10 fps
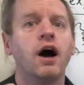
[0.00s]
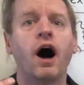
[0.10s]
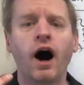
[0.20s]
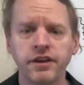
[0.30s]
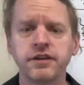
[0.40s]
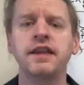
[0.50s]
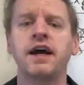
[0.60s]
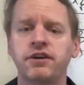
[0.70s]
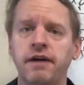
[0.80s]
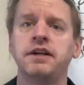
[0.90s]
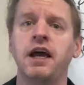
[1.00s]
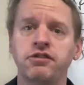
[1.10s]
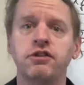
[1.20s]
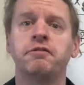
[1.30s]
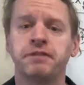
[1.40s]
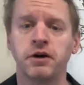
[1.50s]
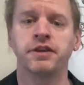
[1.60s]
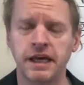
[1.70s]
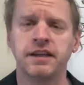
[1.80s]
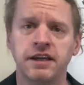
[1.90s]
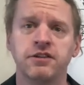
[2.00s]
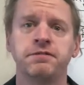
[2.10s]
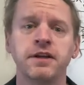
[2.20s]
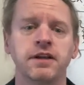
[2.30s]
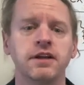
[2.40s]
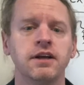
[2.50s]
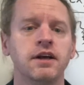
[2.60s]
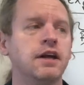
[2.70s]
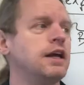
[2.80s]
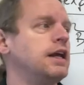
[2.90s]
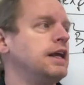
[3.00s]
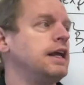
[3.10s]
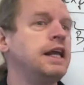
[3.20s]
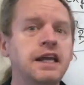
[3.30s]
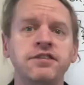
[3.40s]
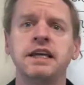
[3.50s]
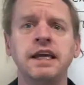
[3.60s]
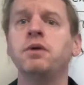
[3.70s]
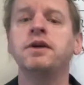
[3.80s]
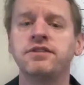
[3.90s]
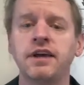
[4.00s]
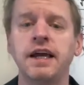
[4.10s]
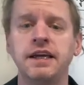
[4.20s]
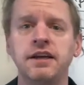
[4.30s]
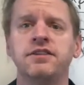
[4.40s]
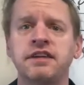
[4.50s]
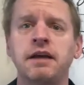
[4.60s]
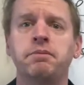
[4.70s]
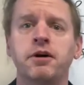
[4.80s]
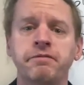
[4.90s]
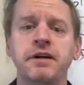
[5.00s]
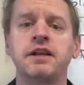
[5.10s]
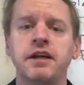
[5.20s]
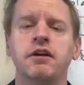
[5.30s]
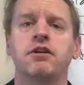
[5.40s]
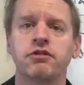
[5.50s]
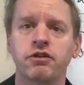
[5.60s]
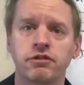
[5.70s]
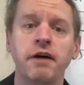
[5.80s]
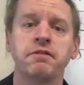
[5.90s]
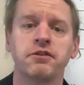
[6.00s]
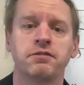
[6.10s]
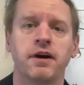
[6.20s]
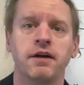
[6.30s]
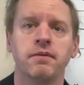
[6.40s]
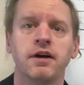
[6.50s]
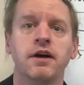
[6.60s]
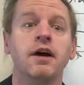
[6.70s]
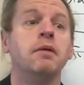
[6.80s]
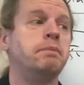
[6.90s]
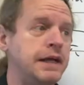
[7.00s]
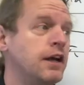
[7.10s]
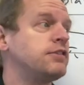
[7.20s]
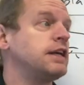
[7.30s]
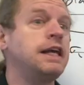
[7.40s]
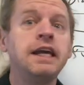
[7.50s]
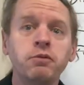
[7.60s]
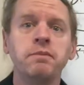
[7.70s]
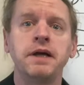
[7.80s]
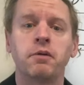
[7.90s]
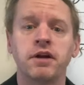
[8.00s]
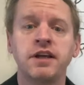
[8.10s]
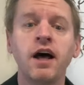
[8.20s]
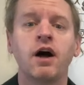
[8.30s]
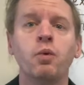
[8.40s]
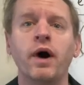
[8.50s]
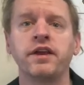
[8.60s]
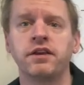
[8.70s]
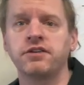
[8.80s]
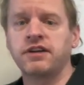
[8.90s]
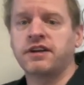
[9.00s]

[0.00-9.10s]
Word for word: other than that gravitational field that he's feeling, he's, he would say he is in a perfectly inertial reference frame because he would be able to tell whether there's an